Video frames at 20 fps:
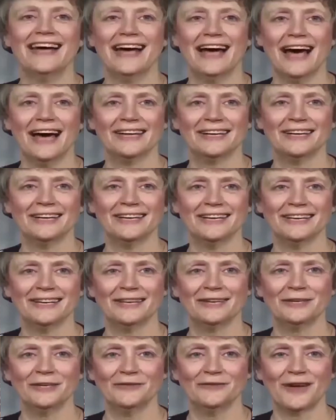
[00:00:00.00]
Honey,
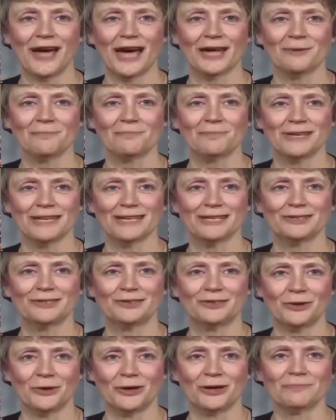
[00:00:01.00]
you've got a big
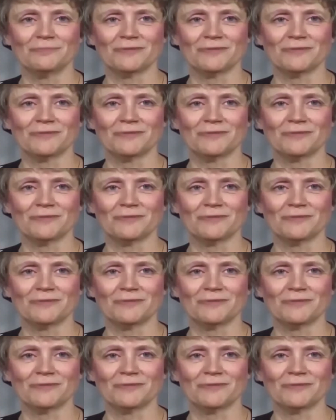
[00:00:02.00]
storm